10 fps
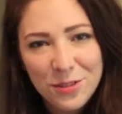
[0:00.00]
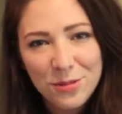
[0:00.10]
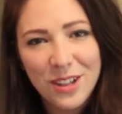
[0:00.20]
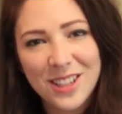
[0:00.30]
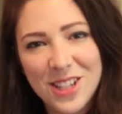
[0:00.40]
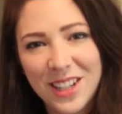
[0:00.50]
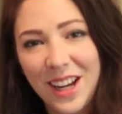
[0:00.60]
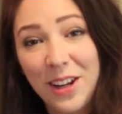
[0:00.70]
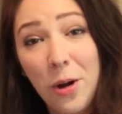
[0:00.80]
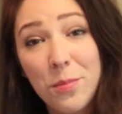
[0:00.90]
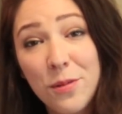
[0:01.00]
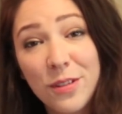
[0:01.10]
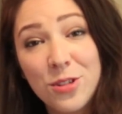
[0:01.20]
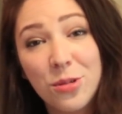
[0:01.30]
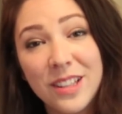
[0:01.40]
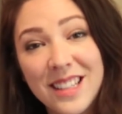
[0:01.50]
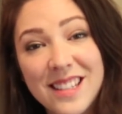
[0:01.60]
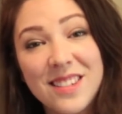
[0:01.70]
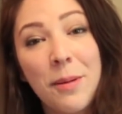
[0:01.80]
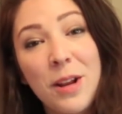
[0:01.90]
for watching. I hope you've enjoyed
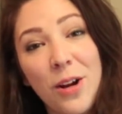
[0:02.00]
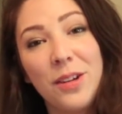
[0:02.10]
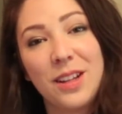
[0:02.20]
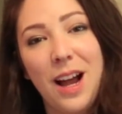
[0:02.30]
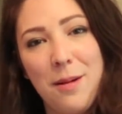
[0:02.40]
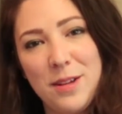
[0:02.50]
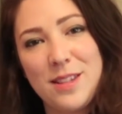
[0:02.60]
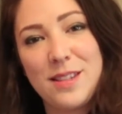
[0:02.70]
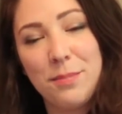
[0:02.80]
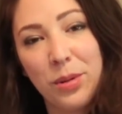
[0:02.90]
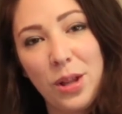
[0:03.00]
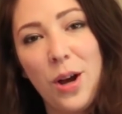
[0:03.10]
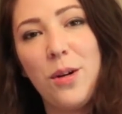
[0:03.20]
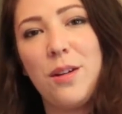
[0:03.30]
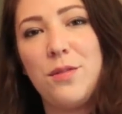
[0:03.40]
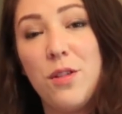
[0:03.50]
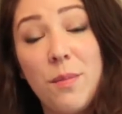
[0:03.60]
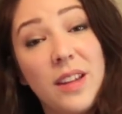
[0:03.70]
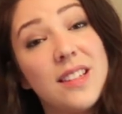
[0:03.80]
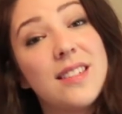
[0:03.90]
this. Let me know in the comments below if you have
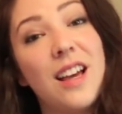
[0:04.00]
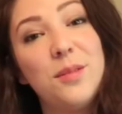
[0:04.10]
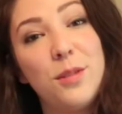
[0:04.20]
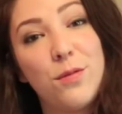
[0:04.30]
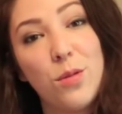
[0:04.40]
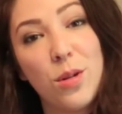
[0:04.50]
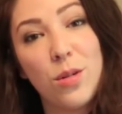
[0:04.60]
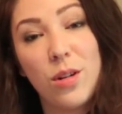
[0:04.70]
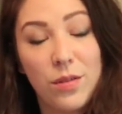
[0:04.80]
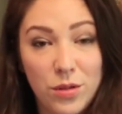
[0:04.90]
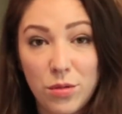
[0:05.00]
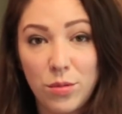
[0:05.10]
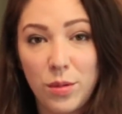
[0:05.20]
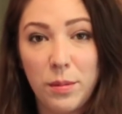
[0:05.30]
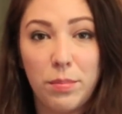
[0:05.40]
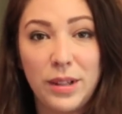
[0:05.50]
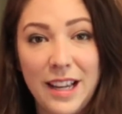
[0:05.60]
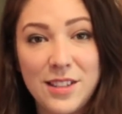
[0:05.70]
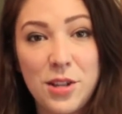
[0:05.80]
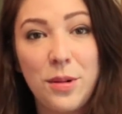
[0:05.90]
made the salad before or if you
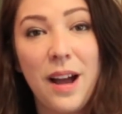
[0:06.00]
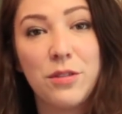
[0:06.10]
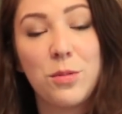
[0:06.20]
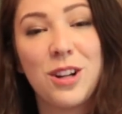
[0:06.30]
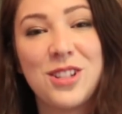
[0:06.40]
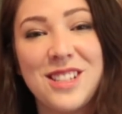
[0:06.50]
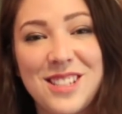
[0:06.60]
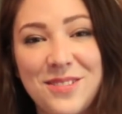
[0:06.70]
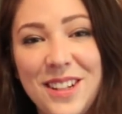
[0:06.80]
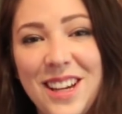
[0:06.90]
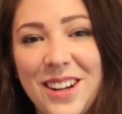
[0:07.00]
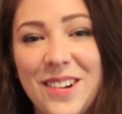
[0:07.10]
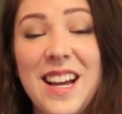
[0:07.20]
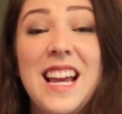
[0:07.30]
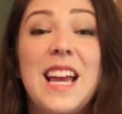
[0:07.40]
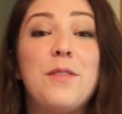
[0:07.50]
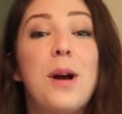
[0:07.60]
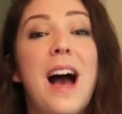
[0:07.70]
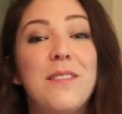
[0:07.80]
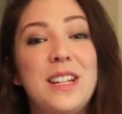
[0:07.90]
plan to after watching this video. If you
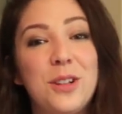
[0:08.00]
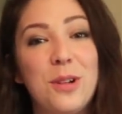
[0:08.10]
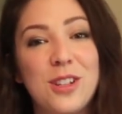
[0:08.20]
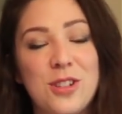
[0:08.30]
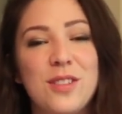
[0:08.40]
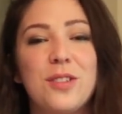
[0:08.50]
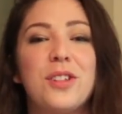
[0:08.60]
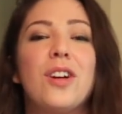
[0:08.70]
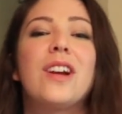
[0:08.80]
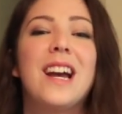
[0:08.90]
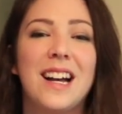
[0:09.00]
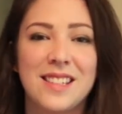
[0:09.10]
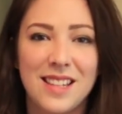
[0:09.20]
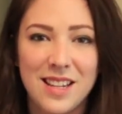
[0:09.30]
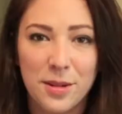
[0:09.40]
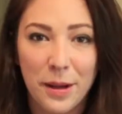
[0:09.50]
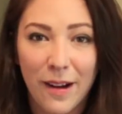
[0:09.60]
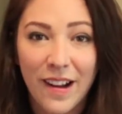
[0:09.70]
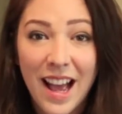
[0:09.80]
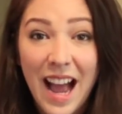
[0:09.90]
have any questions or curiosities
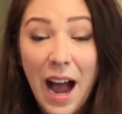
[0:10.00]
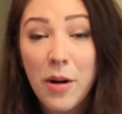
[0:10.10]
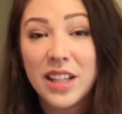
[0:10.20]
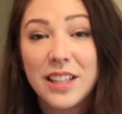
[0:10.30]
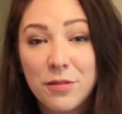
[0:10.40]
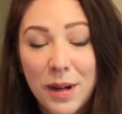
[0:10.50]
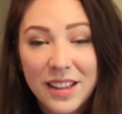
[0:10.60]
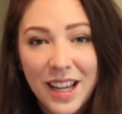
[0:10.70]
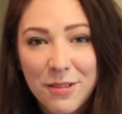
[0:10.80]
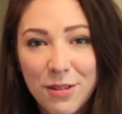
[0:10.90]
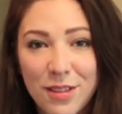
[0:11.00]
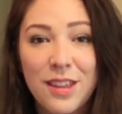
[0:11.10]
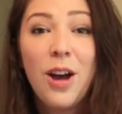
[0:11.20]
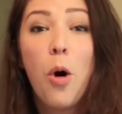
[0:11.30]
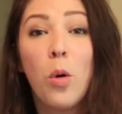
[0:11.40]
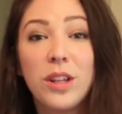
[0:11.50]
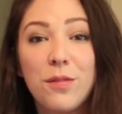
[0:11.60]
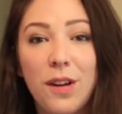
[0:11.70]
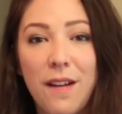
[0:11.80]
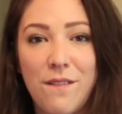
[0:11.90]
about how I live my life with only
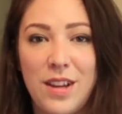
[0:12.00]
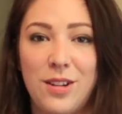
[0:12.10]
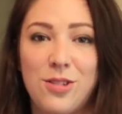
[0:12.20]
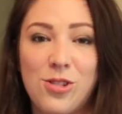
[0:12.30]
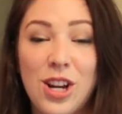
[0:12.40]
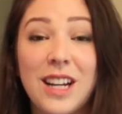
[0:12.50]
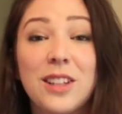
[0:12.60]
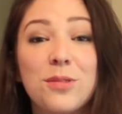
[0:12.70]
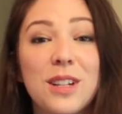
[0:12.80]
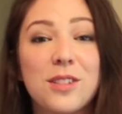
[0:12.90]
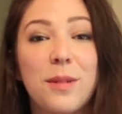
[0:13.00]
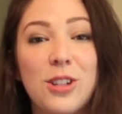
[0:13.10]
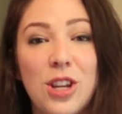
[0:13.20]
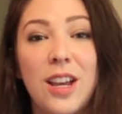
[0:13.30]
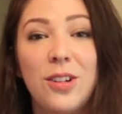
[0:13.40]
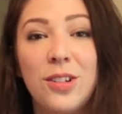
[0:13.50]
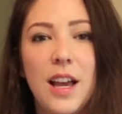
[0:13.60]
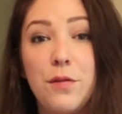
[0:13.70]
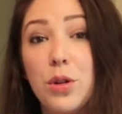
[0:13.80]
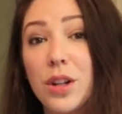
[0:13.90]
5 fingers, check out the rest of my channel.
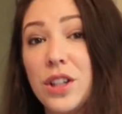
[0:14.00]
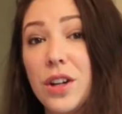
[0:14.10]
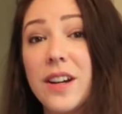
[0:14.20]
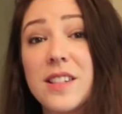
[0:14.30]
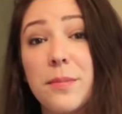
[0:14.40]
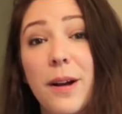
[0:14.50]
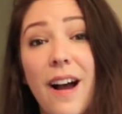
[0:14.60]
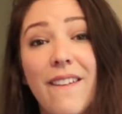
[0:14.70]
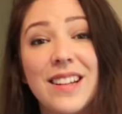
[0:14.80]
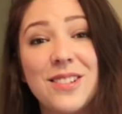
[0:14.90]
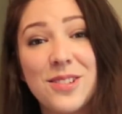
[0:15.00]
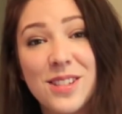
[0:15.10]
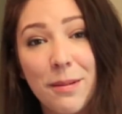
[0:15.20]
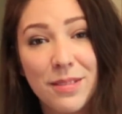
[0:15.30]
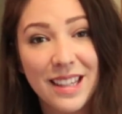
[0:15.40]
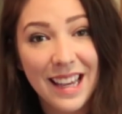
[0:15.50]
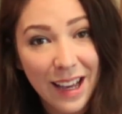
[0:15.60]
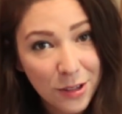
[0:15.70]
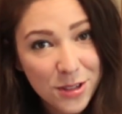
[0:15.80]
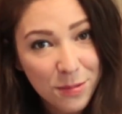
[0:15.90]
If you are curious about how I do something
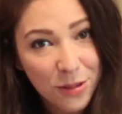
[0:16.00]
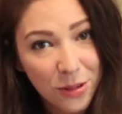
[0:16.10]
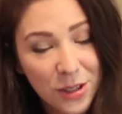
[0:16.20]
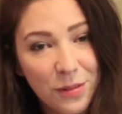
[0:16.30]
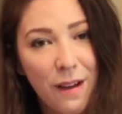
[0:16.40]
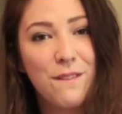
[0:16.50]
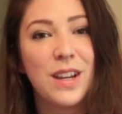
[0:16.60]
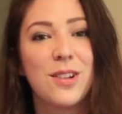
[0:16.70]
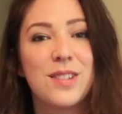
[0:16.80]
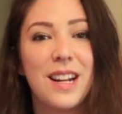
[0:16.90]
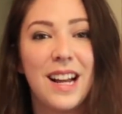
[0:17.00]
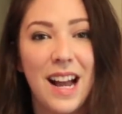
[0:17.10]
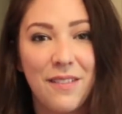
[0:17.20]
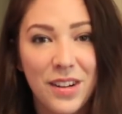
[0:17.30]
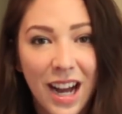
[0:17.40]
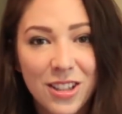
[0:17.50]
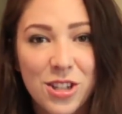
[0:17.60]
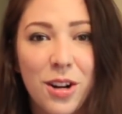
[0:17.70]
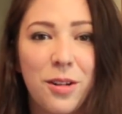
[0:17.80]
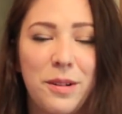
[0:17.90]
else with only 5 fingers that I have not
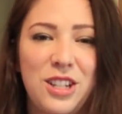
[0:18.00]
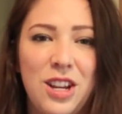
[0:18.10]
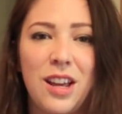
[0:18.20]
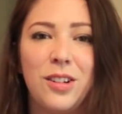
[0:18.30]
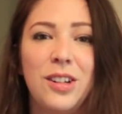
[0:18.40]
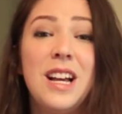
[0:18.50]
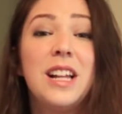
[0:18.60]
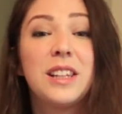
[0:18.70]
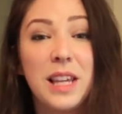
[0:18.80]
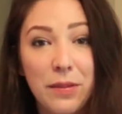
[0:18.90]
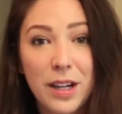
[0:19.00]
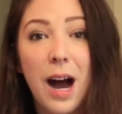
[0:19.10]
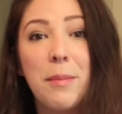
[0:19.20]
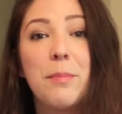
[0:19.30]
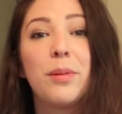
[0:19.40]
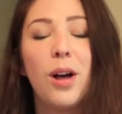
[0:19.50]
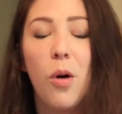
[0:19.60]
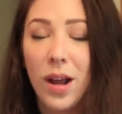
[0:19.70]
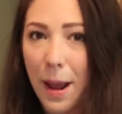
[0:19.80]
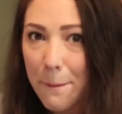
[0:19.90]
shared on my channel, leave a comment
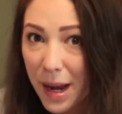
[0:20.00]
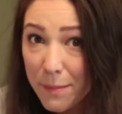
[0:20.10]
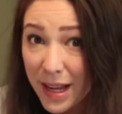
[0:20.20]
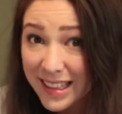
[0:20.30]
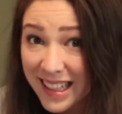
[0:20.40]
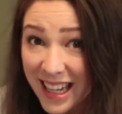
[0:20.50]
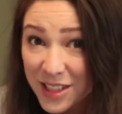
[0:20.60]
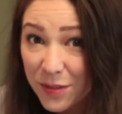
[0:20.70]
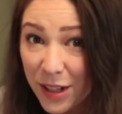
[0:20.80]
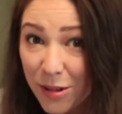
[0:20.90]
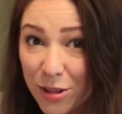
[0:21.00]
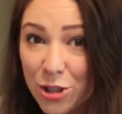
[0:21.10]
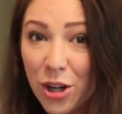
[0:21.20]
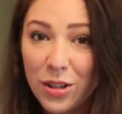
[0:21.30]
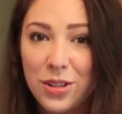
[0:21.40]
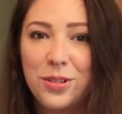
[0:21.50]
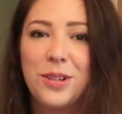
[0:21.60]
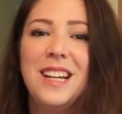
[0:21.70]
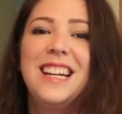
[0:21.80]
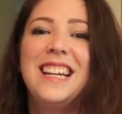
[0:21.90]
below and I might make the next video to show you.
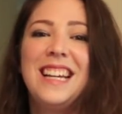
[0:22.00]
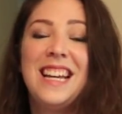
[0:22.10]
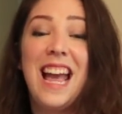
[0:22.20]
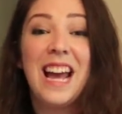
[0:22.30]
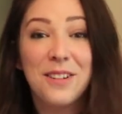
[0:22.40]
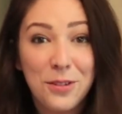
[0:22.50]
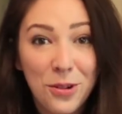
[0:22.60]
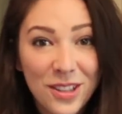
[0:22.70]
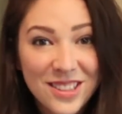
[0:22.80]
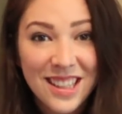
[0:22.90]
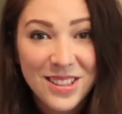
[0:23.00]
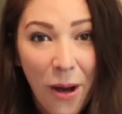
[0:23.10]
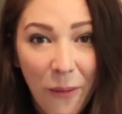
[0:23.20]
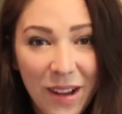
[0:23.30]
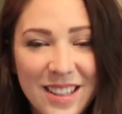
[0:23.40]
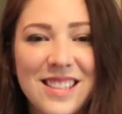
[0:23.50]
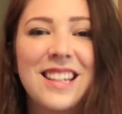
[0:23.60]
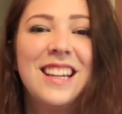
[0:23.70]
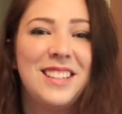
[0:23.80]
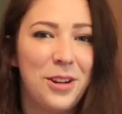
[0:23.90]
And of course, as always,
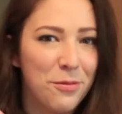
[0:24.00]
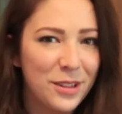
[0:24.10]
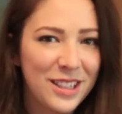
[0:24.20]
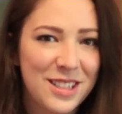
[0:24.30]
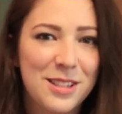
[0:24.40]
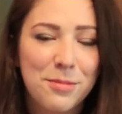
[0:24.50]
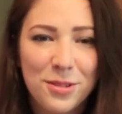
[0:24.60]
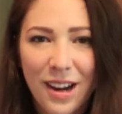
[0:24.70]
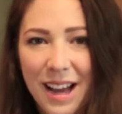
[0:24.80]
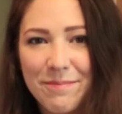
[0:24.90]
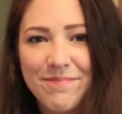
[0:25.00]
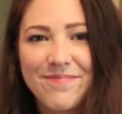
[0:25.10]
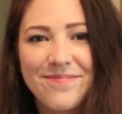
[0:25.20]
don't forget to subscribe.